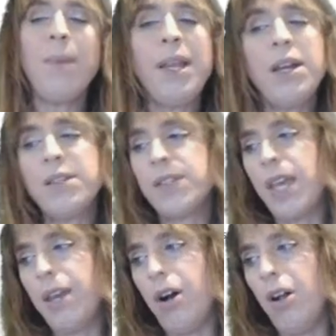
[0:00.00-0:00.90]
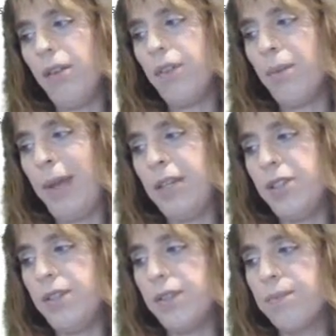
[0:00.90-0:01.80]
might not scan all of their
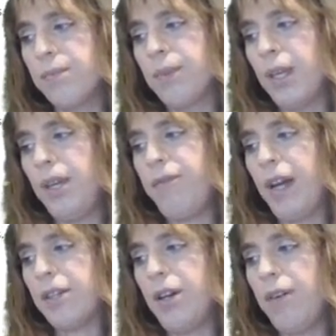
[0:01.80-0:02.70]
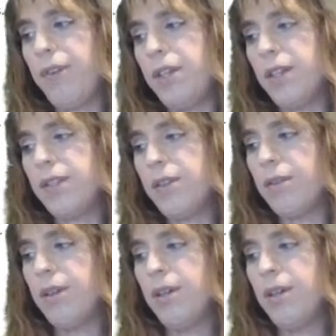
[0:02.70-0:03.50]
pages. In fact, it often doesn't.